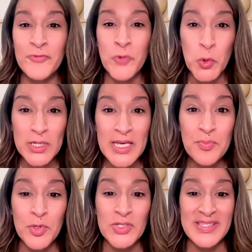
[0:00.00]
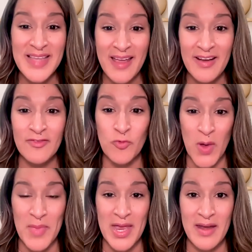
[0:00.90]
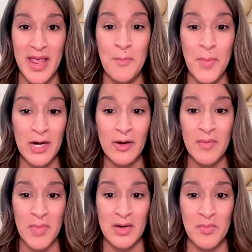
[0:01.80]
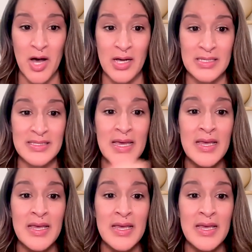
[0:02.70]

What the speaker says: 40% of women in perimenopause